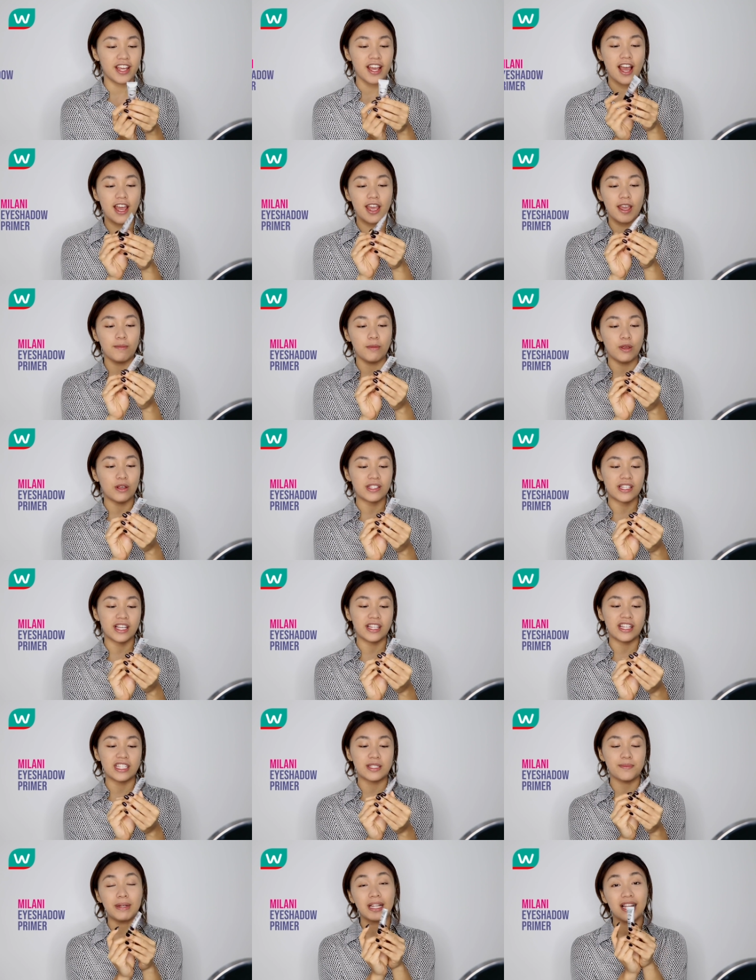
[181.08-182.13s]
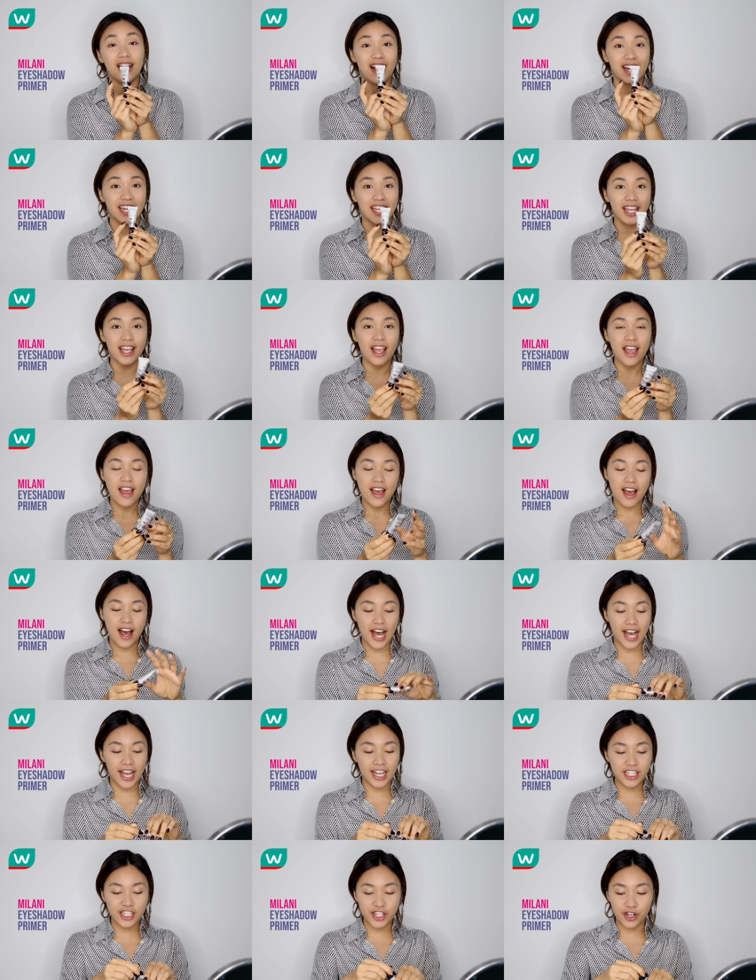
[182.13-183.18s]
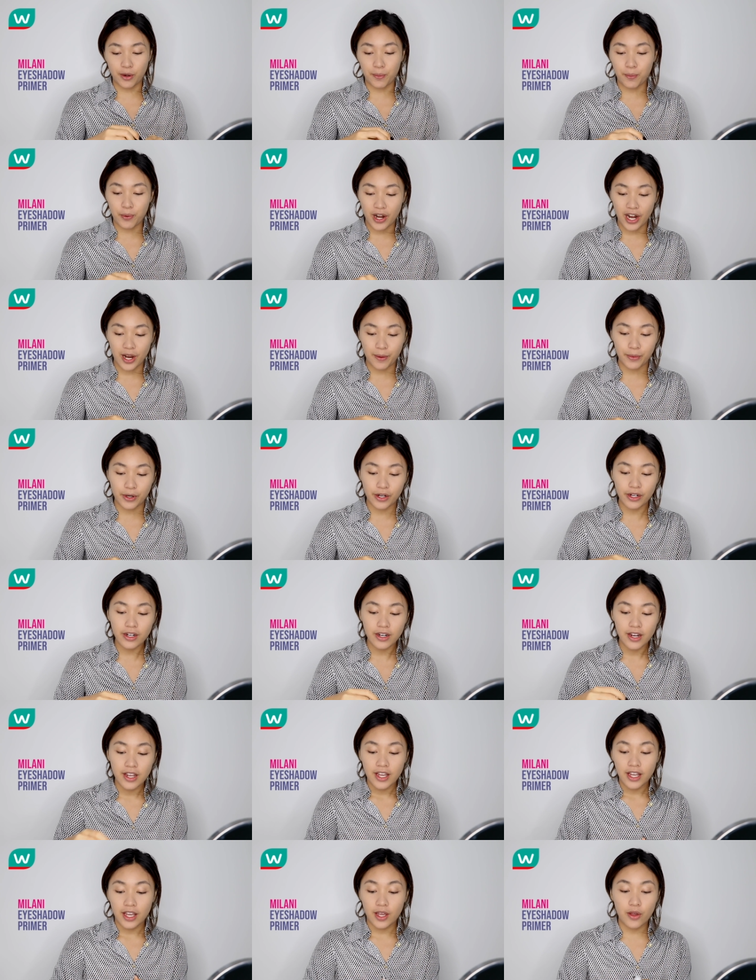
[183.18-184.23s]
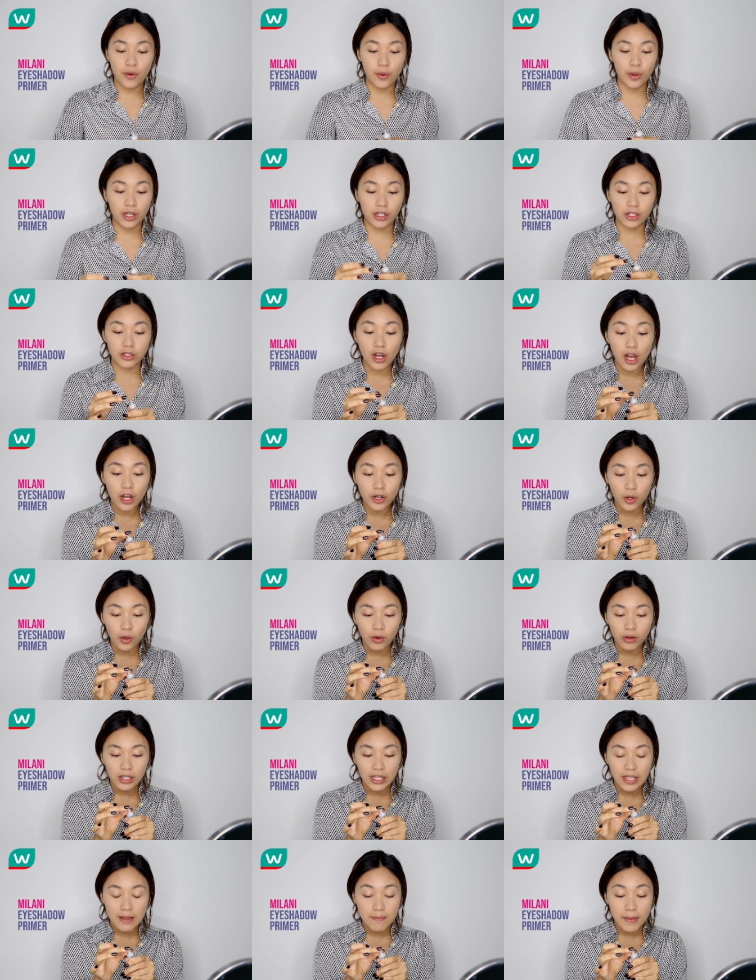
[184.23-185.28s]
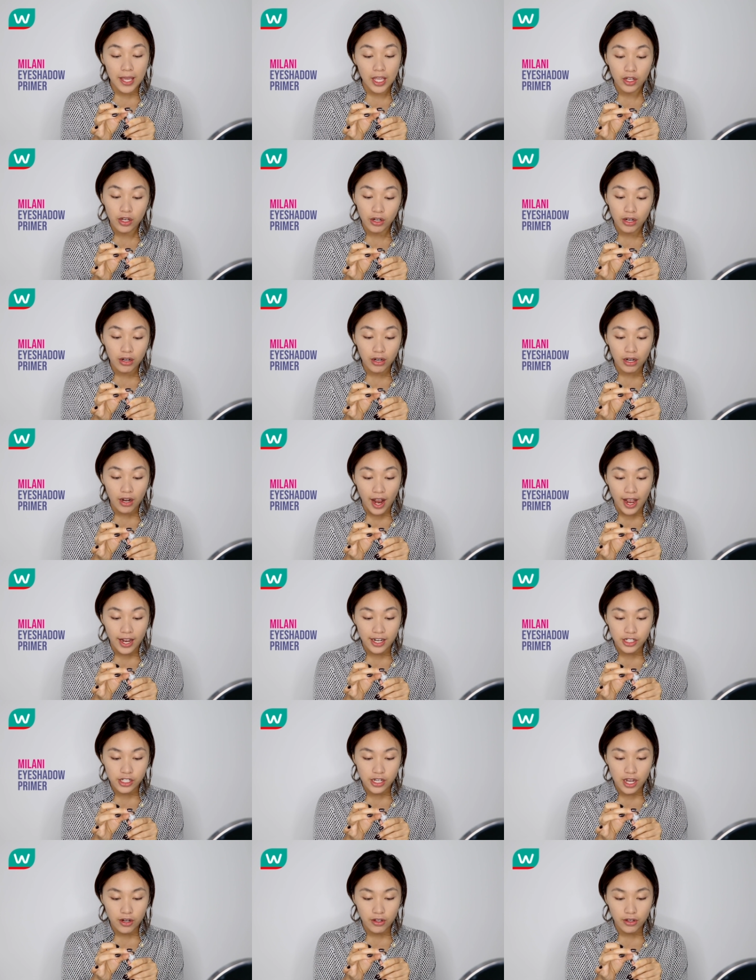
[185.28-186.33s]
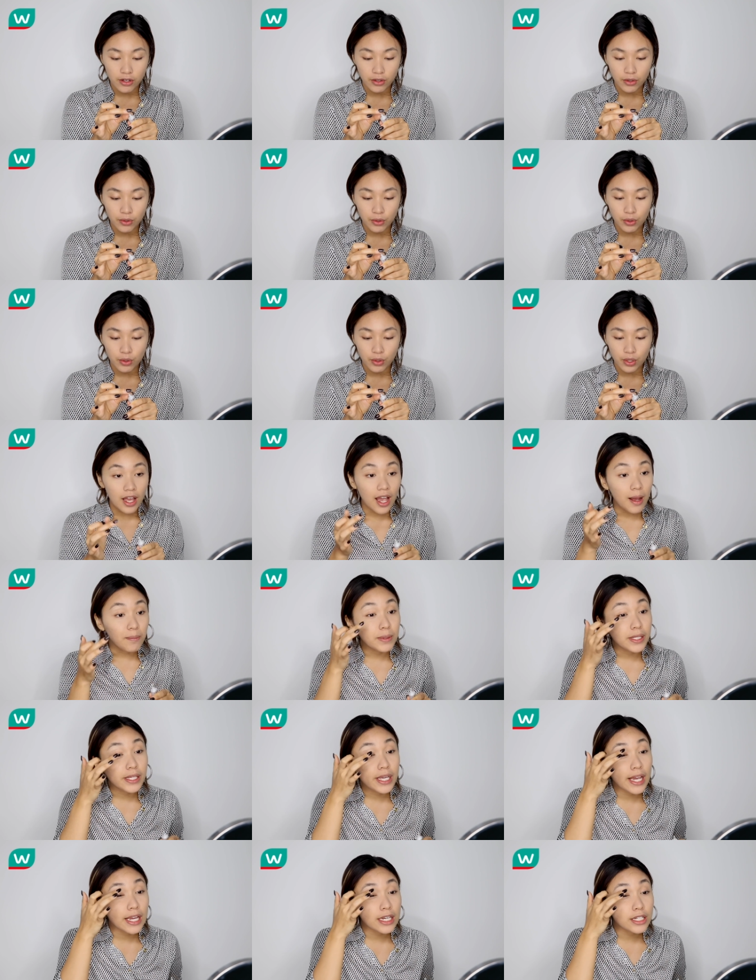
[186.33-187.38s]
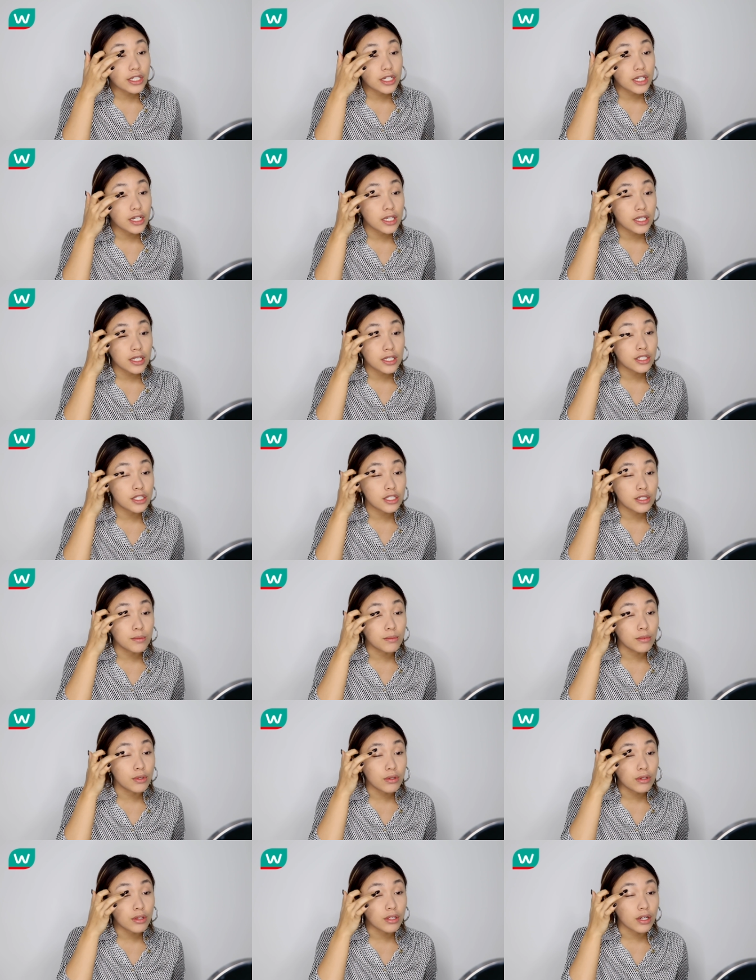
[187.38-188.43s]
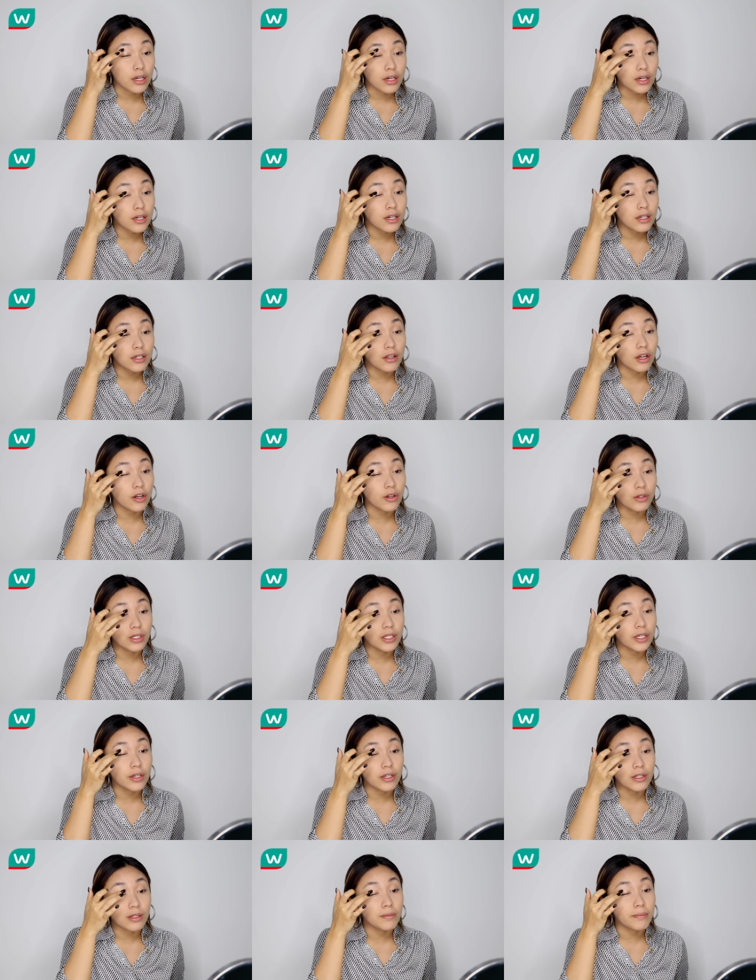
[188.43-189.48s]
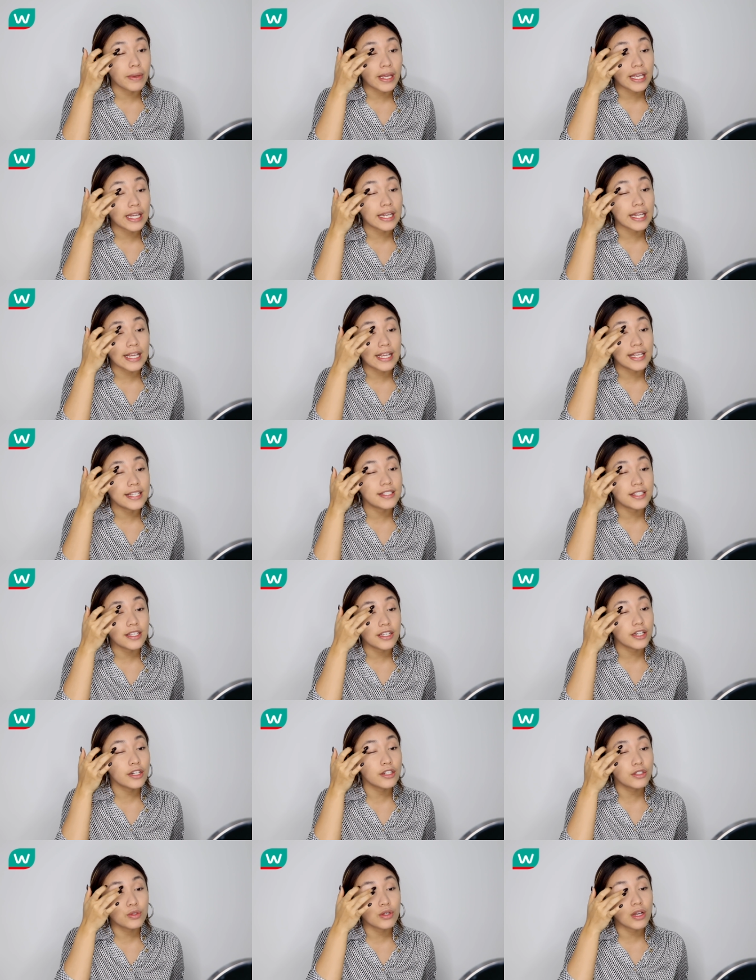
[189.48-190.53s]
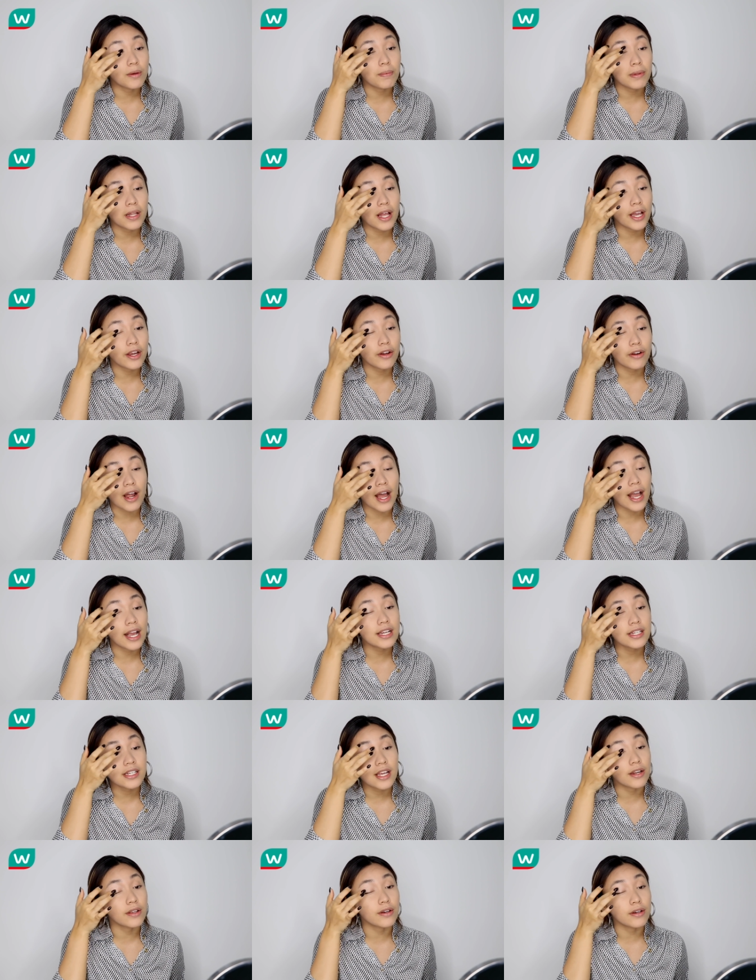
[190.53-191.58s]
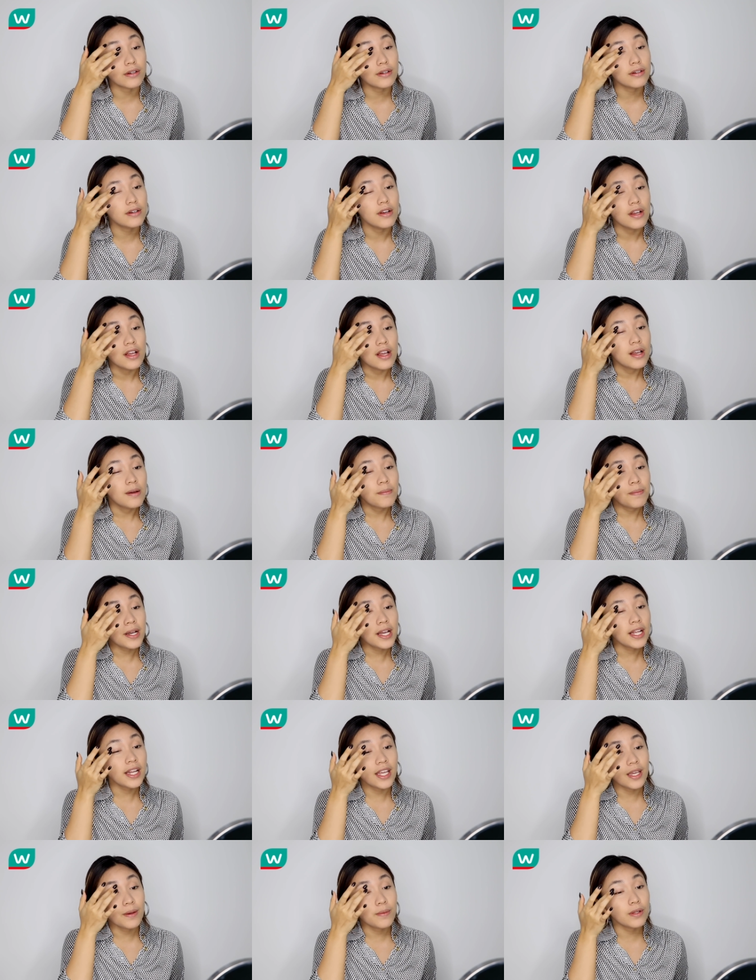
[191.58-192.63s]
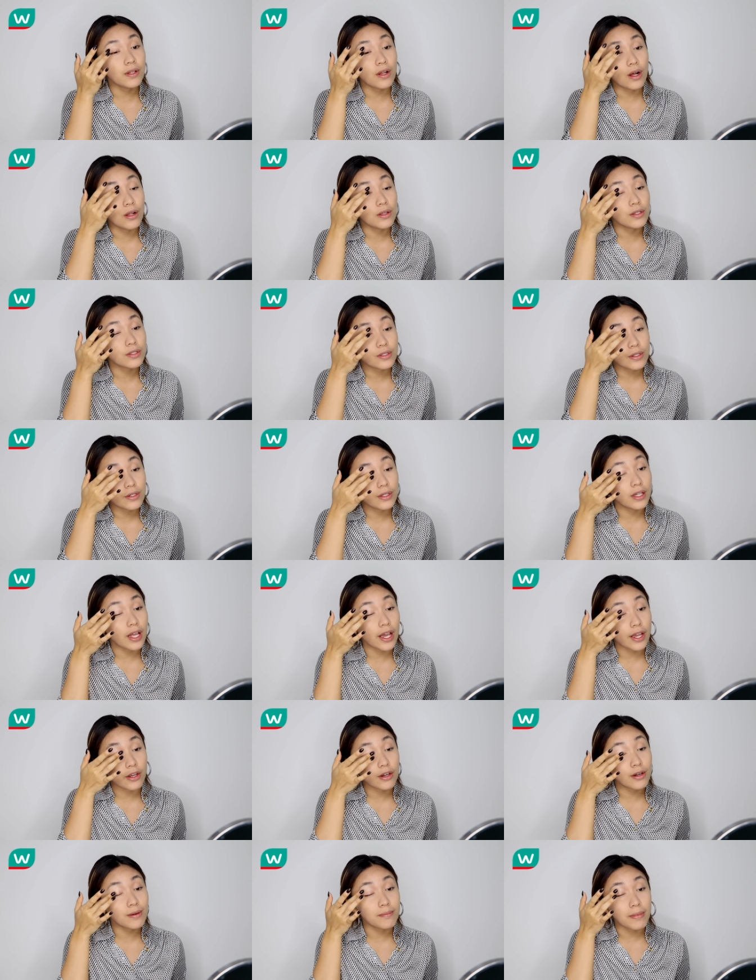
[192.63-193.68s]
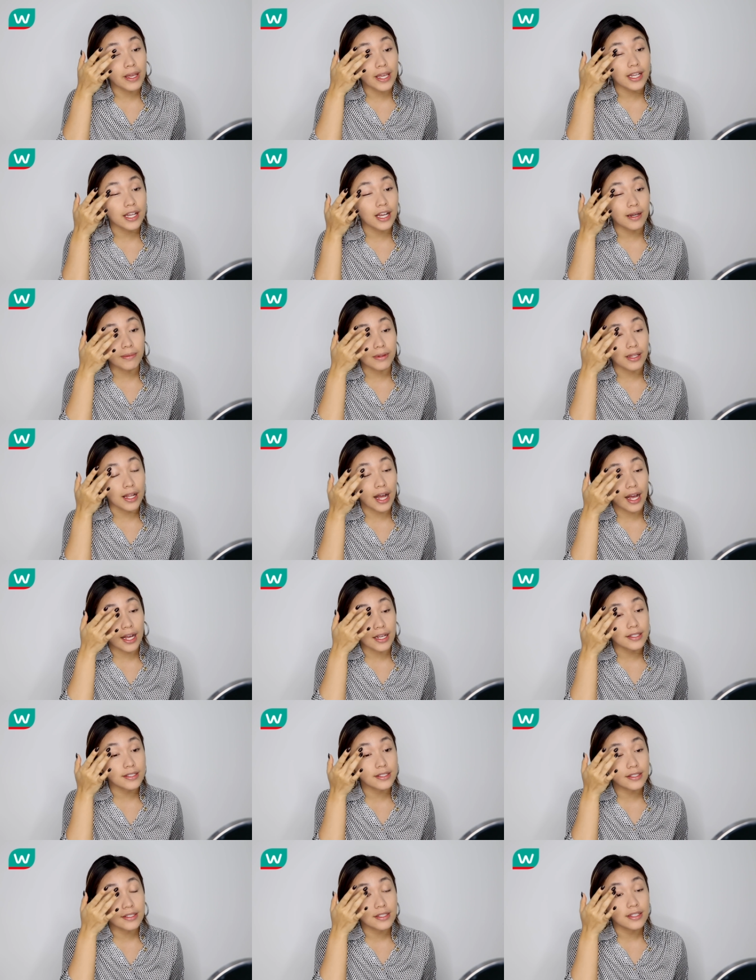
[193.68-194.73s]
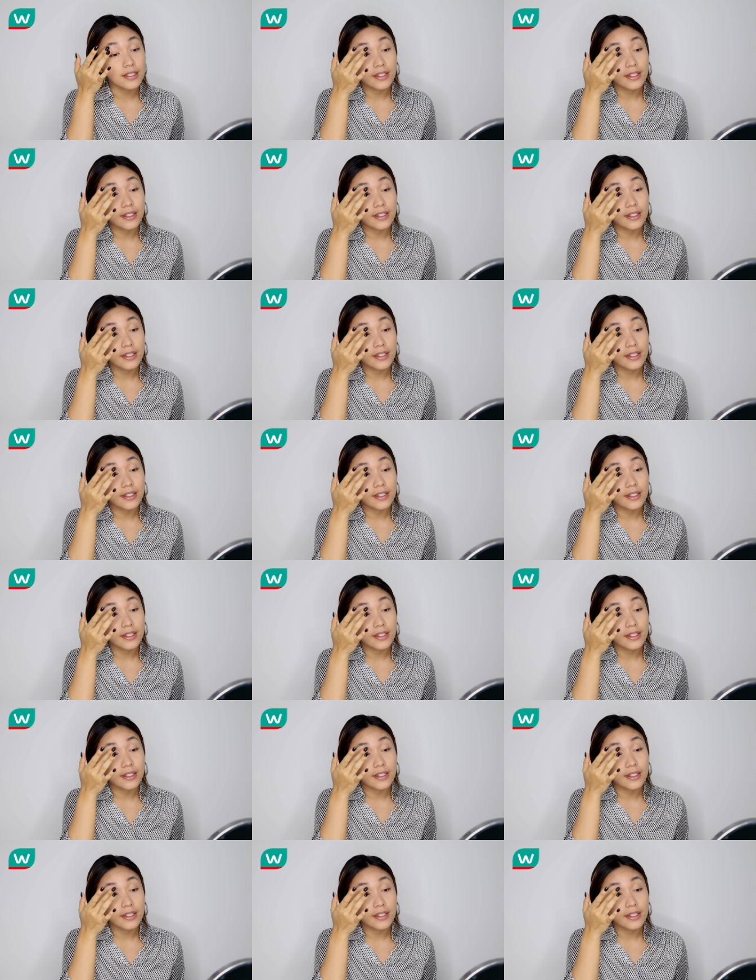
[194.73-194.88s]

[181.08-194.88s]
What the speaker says: I am using this MILANI eyeshadow primer. It will not only make your eyeshadow application smoother, not only it will make it easier to apply your eyeshadow, but it will also let your makeup last.